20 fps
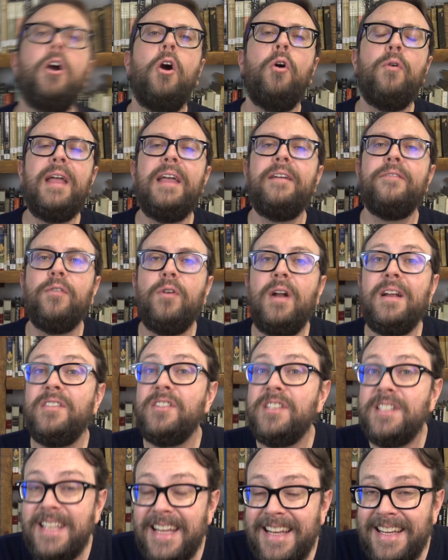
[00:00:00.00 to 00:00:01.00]
Okay, for our
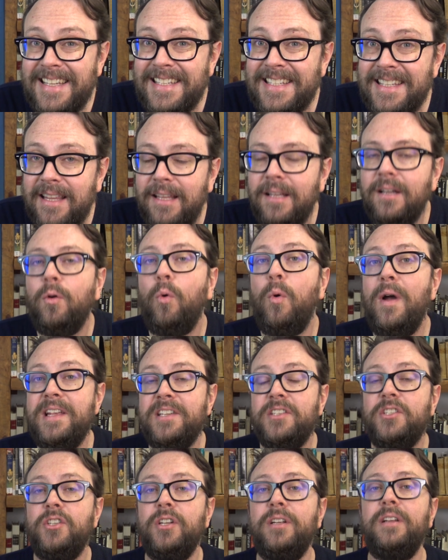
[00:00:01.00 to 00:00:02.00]
6th
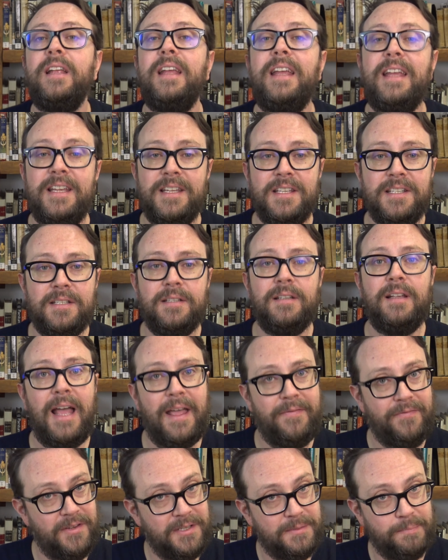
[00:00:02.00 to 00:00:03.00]
question is,
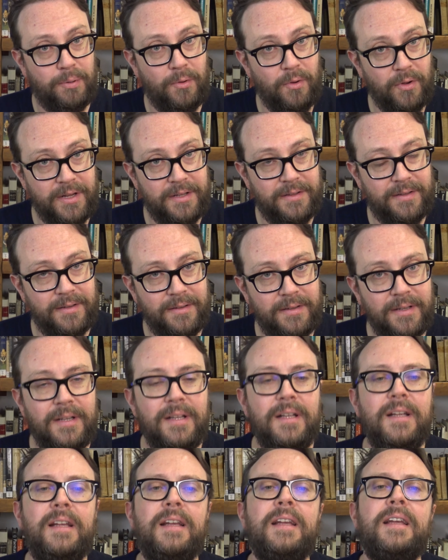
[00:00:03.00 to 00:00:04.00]
at this point,
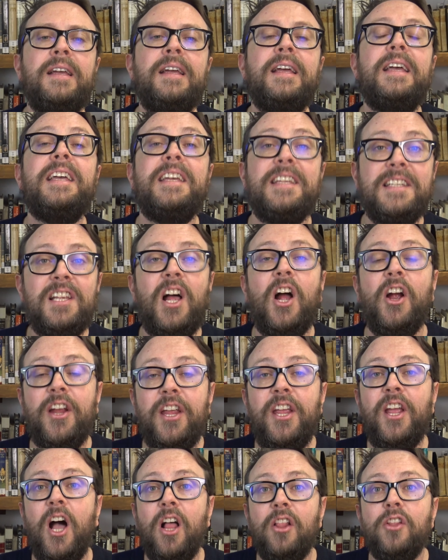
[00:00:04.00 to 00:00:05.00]
is
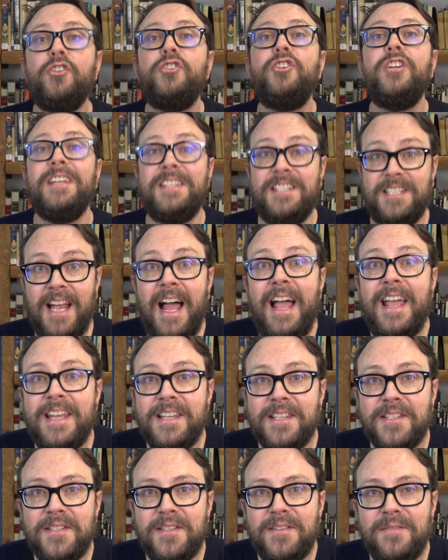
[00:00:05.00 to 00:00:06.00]
archaeology a
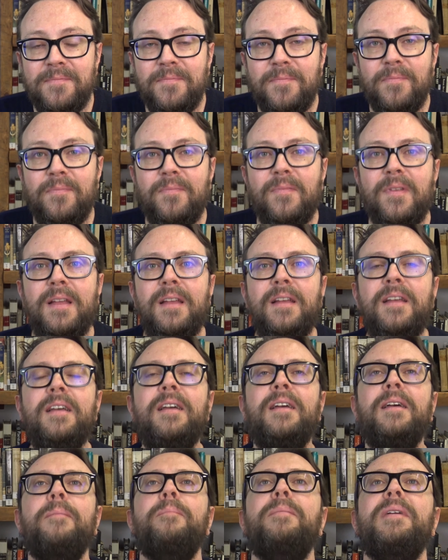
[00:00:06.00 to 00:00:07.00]
science?
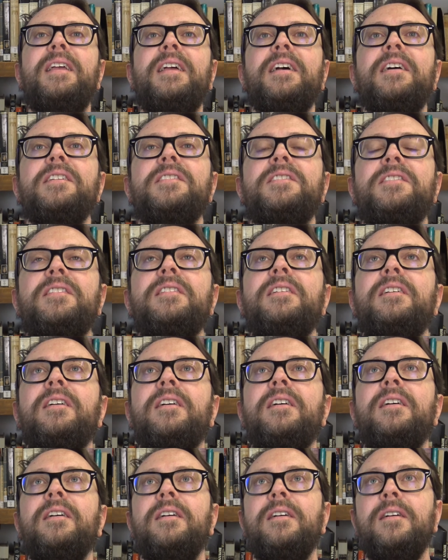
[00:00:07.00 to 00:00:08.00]
Because
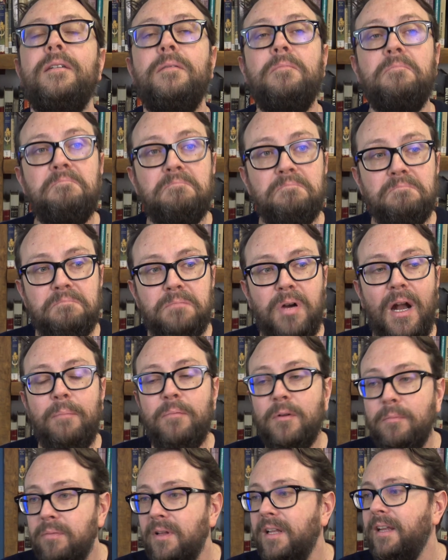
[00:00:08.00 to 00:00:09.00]

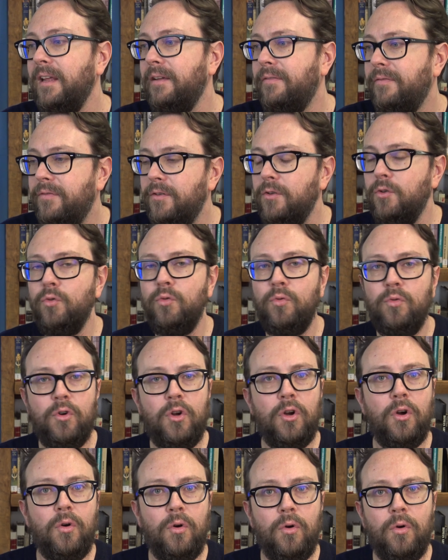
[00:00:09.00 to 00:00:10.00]
probably if you
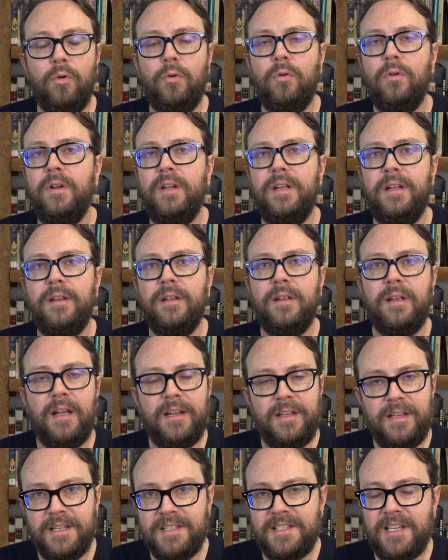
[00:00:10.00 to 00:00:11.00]
go in
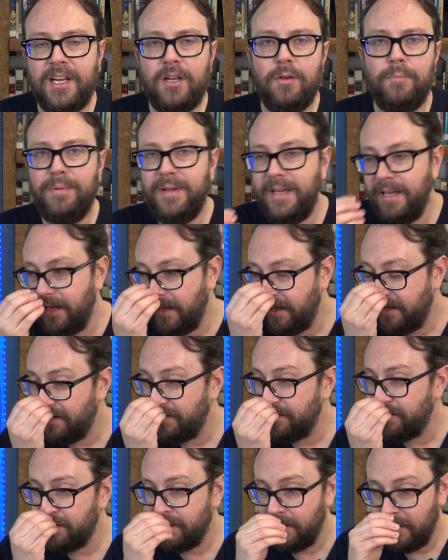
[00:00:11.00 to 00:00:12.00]

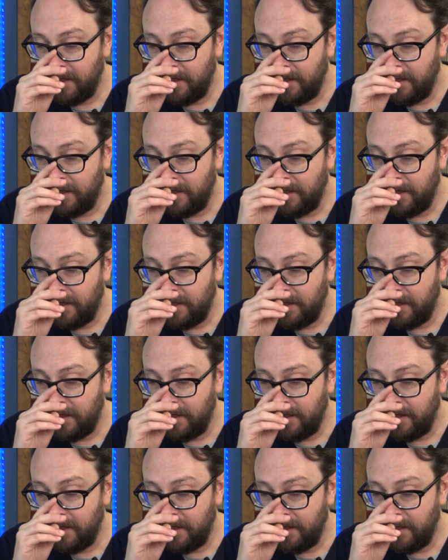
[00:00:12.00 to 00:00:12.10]
encyclopedias,